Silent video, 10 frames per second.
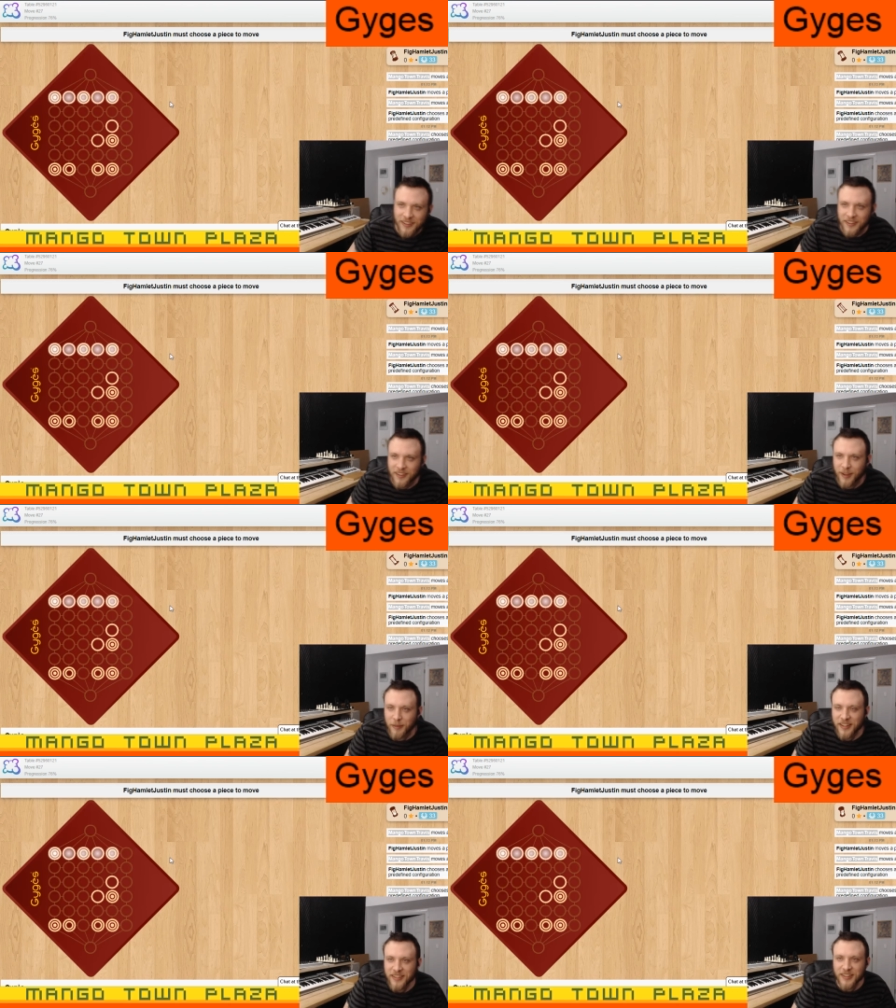I'm
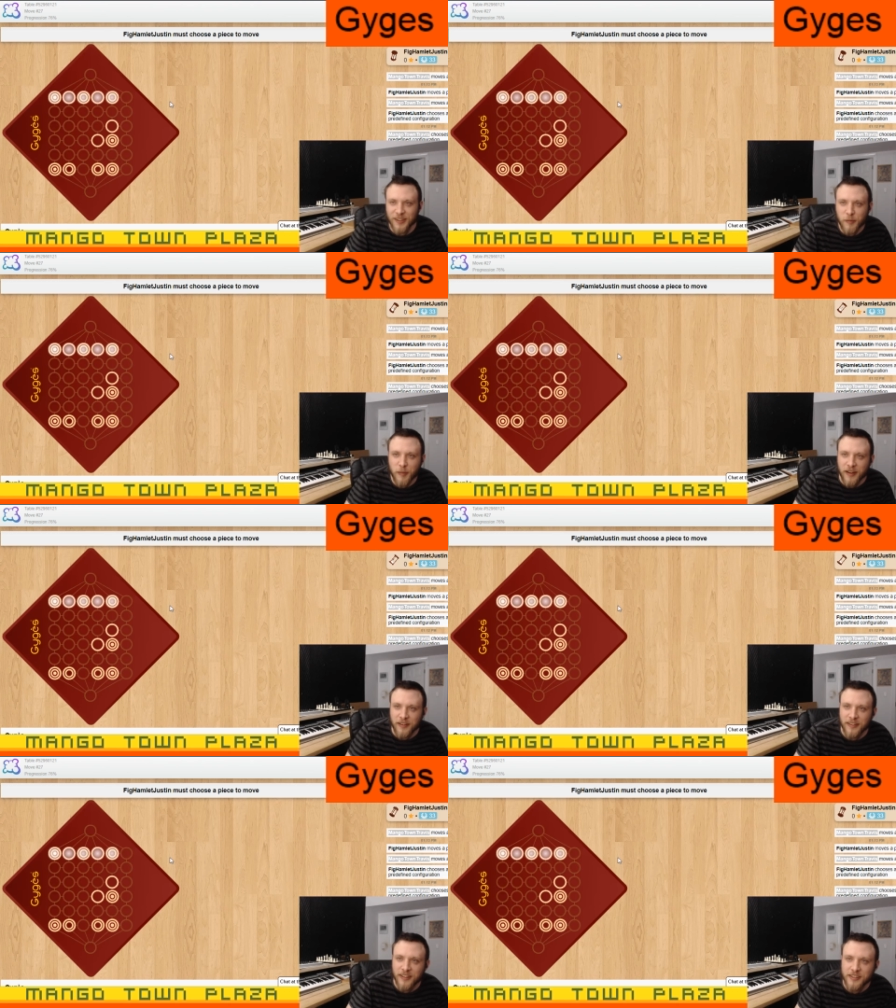thinking it's a little bit
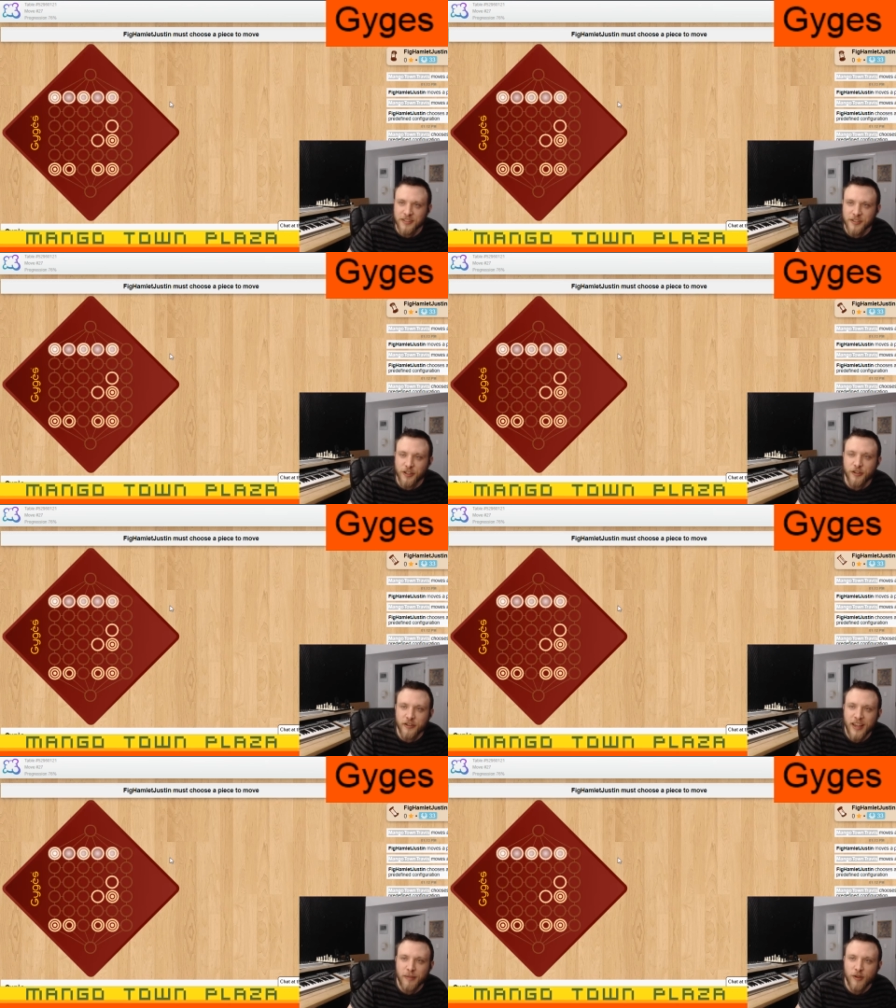better because so you
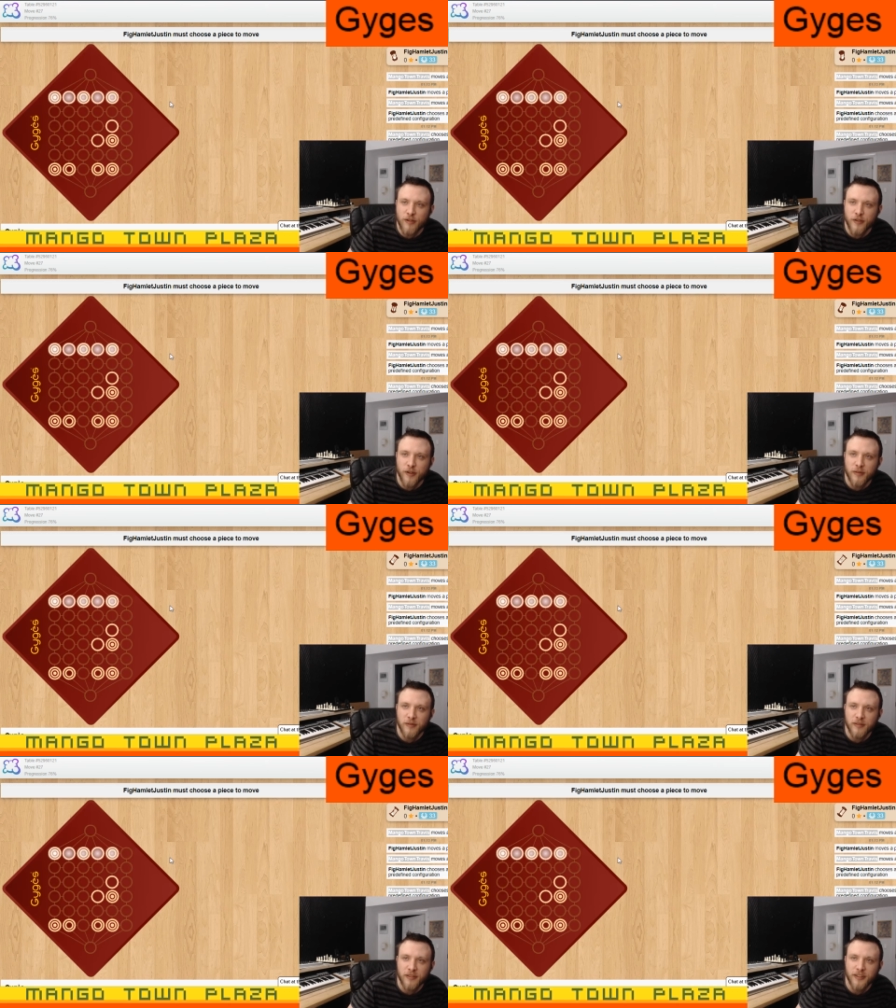can't move your
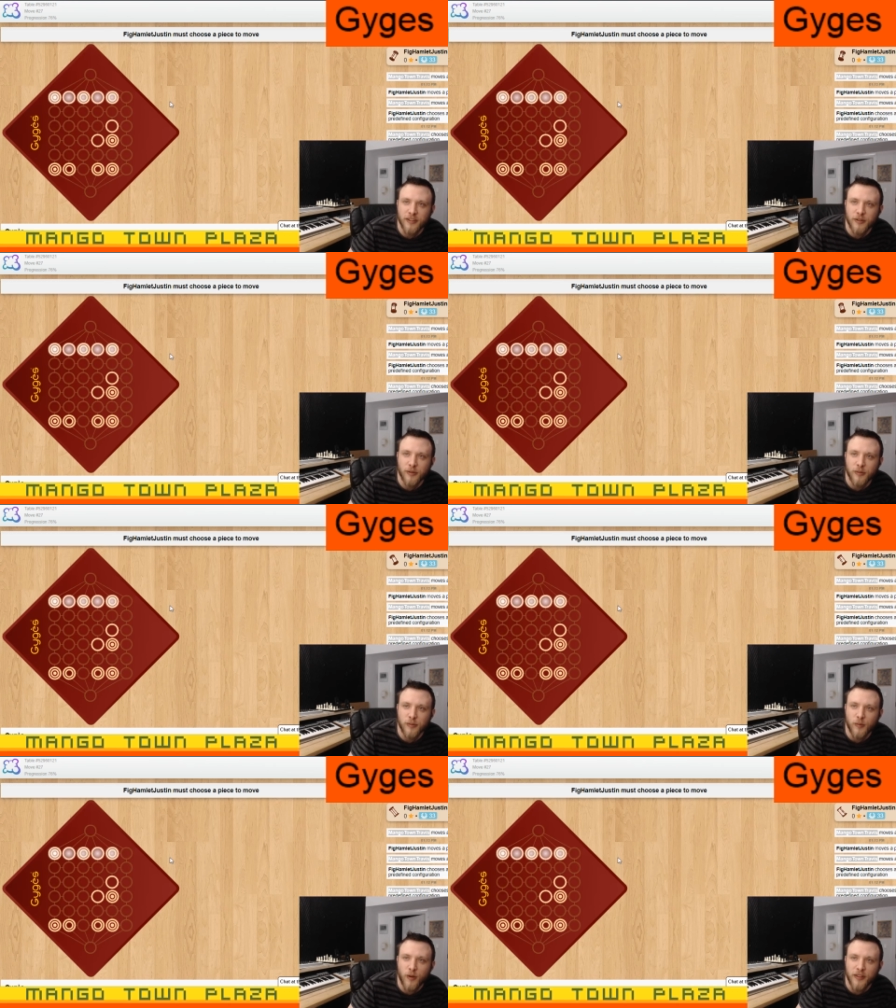
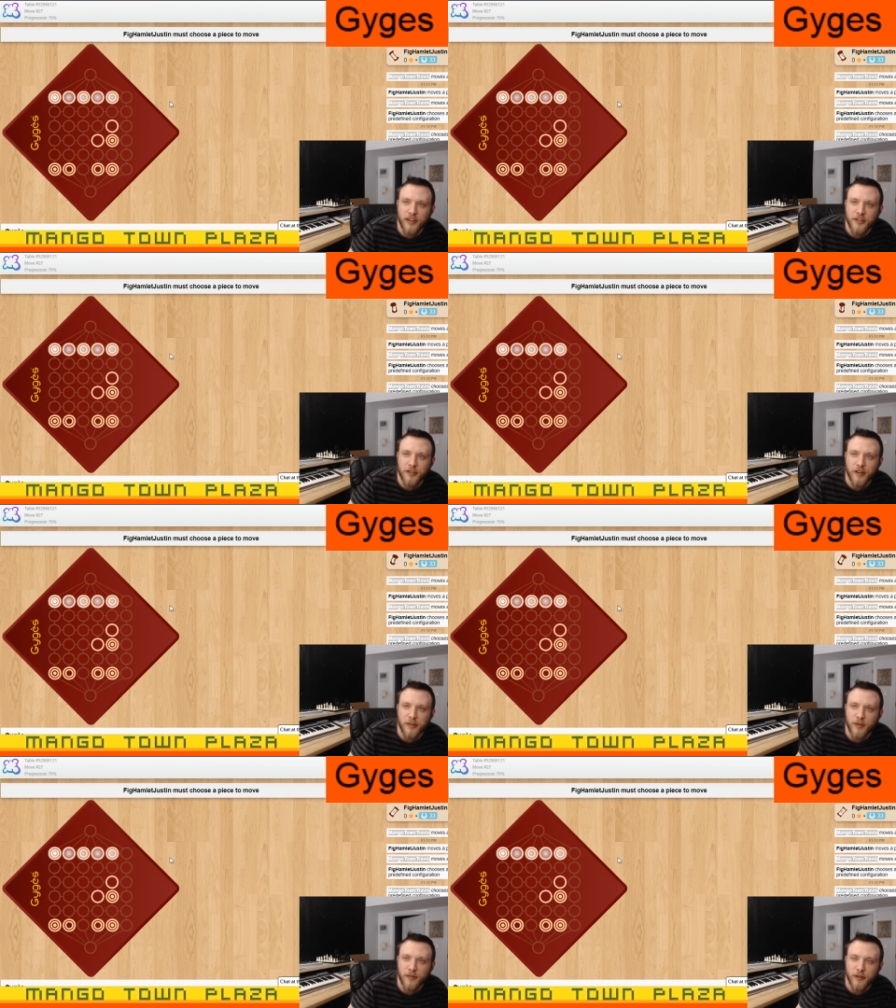one that you already
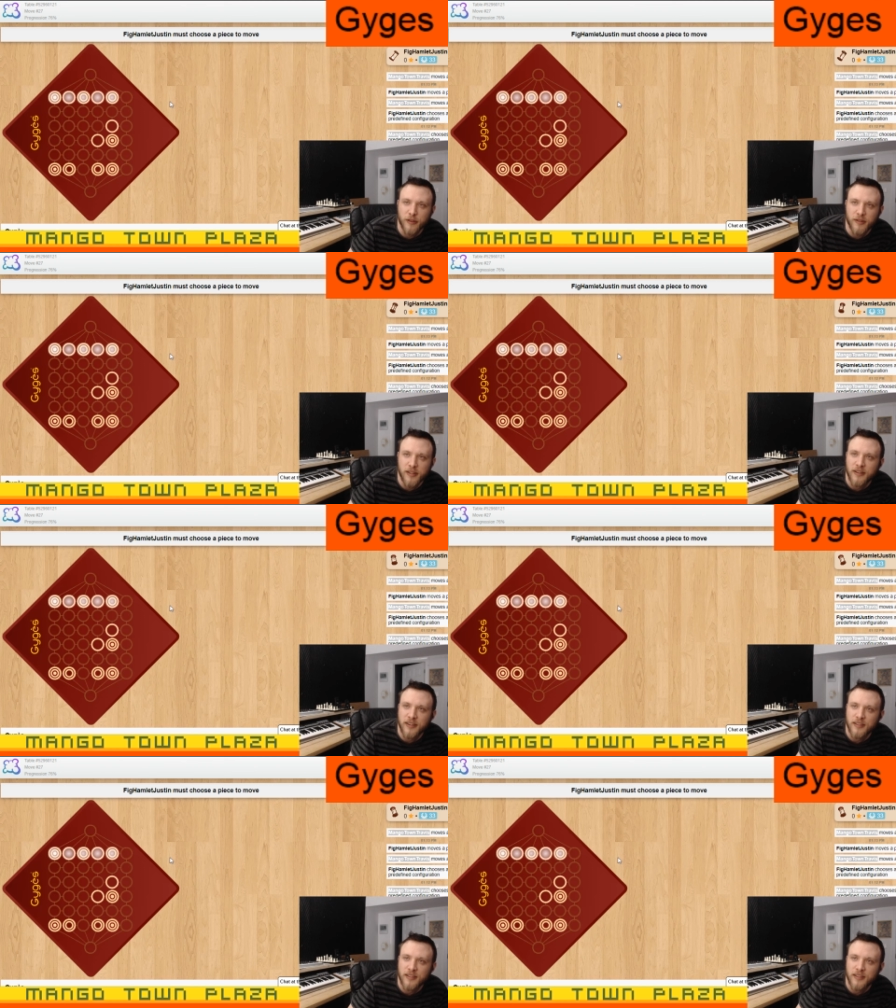moved, your 3, right?